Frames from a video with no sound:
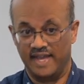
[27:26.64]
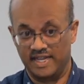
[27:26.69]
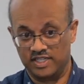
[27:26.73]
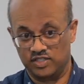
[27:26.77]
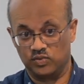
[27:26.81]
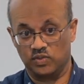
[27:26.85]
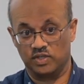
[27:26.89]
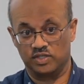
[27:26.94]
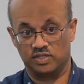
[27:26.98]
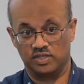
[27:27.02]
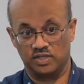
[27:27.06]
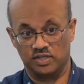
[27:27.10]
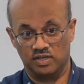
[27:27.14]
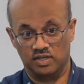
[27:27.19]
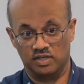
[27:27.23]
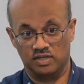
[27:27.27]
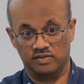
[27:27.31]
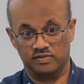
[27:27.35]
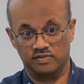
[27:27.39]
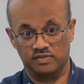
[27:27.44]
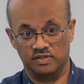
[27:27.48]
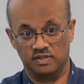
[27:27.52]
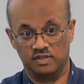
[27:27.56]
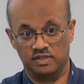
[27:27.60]
That's what's on
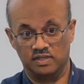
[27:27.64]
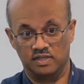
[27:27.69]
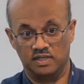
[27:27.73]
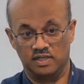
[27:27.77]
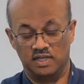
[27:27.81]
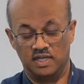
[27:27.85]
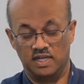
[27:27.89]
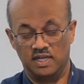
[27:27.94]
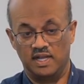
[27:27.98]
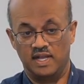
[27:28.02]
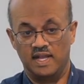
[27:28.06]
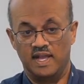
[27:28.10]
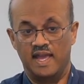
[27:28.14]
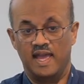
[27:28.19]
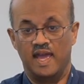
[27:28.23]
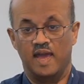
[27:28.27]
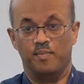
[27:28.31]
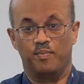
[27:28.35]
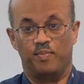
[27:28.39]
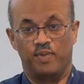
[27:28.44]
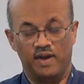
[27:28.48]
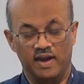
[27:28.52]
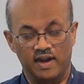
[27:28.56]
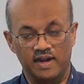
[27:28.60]
offer.
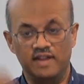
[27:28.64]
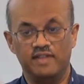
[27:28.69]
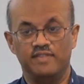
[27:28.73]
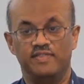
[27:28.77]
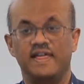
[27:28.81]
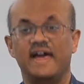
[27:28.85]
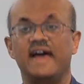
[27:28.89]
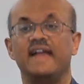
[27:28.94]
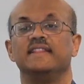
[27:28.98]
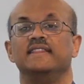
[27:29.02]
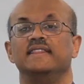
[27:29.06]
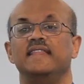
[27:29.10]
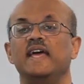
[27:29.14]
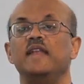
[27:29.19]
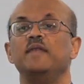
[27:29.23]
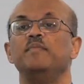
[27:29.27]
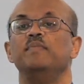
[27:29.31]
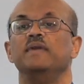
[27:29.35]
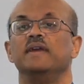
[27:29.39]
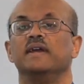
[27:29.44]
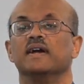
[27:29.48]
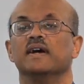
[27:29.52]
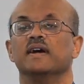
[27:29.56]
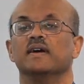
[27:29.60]
And part of that
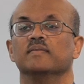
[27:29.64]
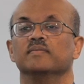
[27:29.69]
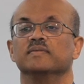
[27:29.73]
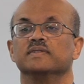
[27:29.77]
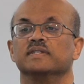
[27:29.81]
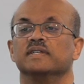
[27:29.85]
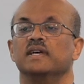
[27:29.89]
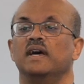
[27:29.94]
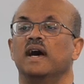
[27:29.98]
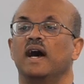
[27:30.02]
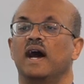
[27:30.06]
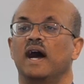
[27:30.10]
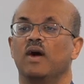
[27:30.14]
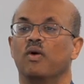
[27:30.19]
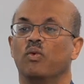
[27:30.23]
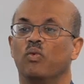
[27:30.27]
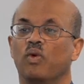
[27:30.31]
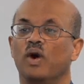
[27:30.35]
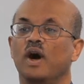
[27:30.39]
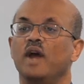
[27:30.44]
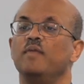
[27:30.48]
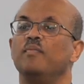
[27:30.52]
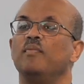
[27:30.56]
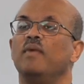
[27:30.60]
then becomes I
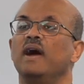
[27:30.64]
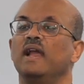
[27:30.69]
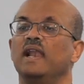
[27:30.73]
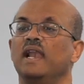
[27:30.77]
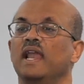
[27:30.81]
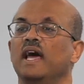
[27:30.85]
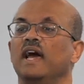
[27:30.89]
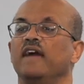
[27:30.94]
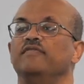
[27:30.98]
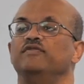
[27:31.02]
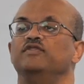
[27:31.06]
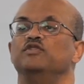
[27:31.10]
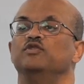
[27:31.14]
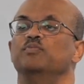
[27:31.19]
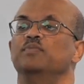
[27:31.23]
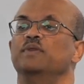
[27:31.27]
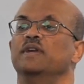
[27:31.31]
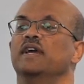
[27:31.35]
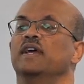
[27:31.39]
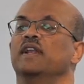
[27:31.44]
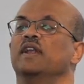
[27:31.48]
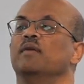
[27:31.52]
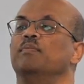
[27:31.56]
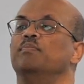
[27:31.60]
want my life to
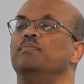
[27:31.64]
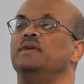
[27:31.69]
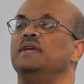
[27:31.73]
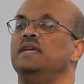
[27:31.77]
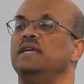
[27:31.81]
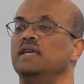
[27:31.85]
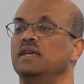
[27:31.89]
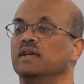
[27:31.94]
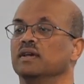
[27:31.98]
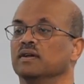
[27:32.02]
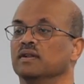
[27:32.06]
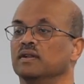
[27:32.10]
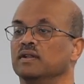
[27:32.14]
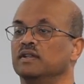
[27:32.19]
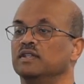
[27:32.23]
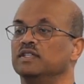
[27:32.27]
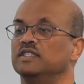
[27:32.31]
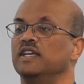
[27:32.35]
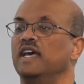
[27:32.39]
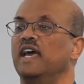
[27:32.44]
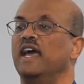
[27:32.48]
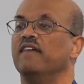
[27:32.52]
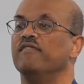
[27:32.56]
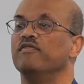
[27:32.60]
be an appeal
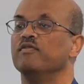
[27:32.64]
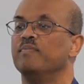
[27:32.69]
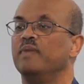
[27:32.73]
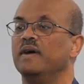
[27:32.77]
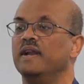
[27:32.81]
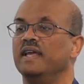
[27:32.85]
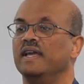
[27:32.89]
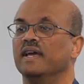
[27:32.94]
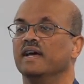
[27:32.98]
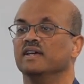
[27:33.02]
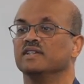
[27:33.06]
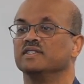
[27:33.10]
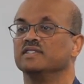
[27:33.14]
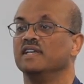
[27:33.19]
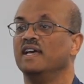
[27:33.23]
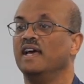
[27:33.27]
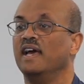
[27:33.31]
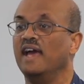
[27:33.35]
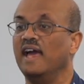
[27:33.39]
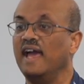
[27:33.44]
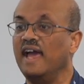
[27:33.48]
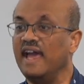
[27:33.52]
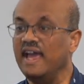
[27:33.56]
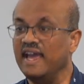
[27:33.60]
to everybody else.
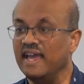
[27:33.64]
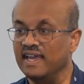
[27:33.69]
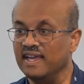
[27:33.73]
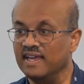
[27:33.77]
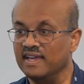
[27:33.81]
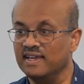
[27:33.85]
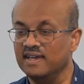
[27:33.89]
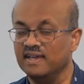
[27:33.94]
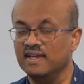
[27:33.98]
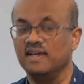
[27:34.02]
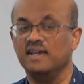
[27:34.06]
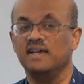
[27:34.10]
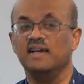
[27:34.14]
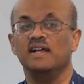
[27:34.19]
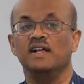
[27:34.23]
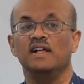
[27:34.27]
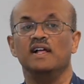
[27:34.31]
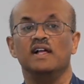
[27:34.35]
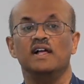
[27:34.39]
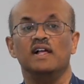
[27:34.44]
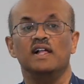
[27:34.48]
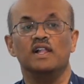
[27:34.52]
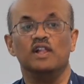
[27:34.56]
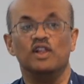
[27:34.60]
Hey,
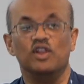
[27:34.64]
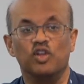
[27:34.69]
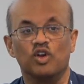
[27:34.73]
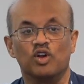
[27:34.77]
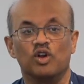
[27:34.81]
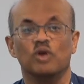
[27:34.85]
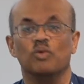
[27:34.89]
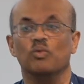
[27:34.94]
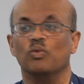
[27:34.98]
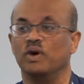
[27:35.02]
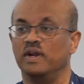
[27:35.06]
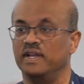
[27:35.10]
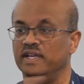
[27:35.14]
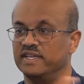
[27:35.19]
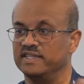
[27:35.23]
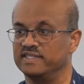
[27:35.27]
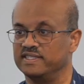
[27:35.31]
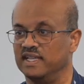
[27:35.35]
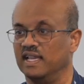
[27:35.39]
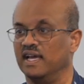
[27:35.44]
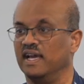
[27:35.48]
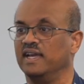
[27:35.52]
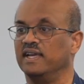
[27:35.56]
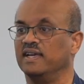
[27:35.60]
look at what
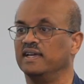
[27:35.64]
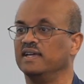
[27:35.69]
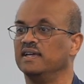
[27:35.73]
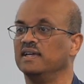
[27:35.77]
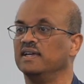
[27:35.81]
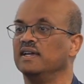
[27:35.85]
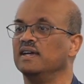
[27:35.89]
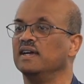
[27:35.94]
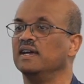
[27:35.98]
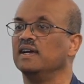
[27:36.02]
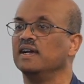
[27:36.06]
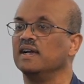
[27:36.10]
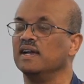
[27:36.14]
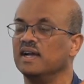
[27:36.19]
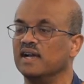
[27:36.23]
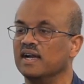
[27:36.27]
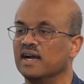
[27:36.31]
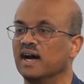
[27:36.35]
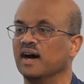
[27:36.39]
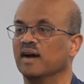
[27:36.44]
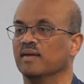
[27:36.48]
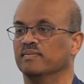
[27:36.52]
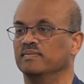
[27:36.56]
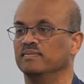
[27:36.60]
he's like.
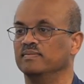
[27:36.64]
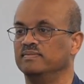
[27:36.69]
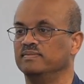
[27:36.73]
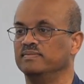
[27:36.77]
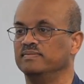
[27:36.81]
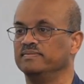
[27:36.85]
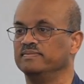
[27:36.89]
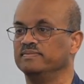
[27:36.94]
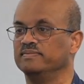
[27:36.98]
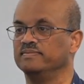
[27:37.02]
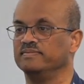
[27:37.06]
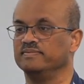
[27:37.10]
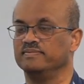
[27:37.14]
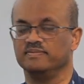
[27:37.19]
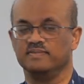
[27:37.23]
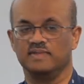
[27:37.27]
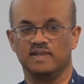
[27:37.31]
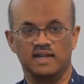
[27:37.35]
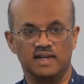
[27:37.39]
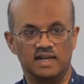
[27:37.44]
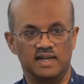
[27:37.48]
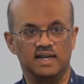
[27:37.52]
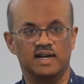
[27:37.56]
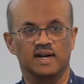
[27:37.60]
Come,
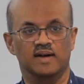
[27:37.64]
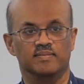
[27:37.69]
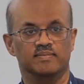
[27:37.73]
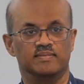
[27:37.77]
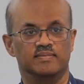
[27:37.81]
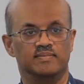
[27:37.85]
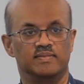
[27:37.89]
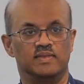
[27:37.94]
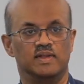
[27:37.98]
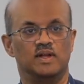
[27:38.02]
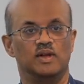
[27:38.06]
come.